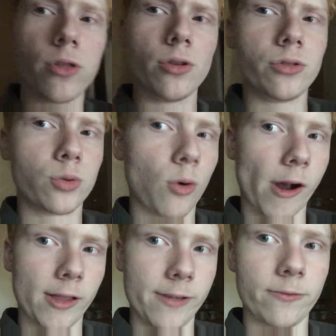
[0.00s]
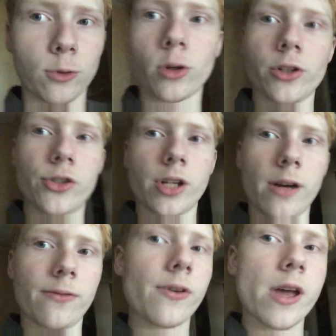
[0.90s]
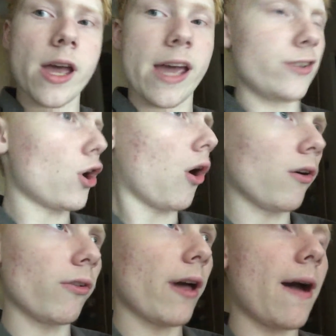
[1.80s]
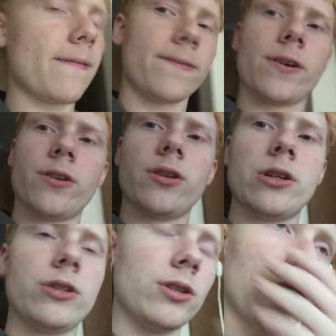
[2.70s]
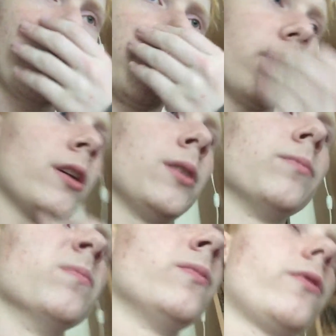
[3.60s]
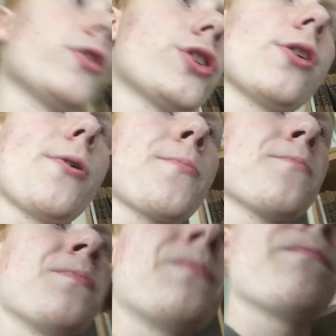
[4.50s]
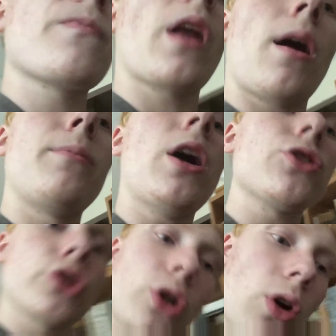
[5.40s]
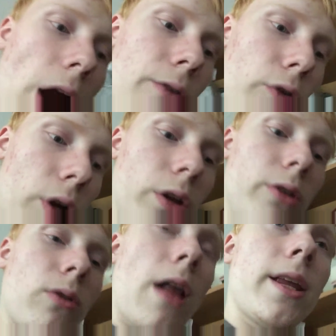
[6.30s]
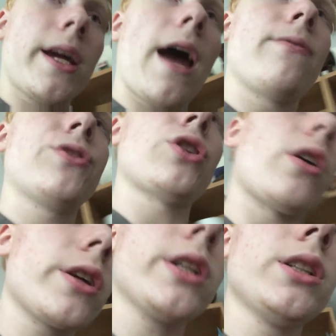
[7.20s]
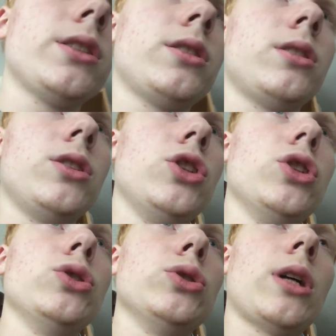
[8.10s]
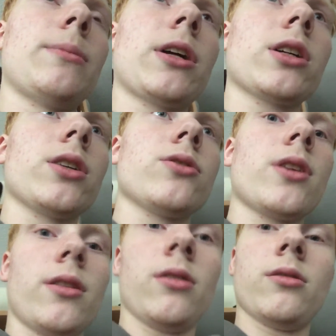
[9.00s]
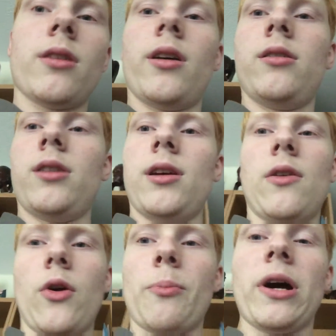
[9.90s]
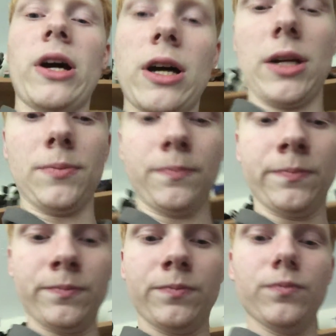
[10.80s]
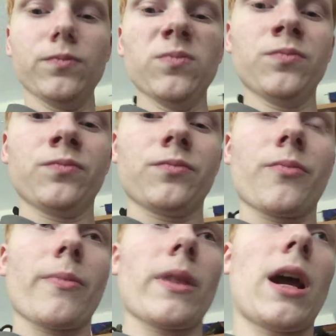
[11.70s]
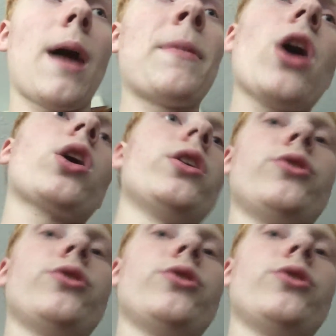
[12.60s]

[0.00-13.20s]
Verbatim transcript: the Twilight Forest stuff and all that for like for sure. I'm not sure I really like I've started I'm not gonna say that yet. But um I'm not gonna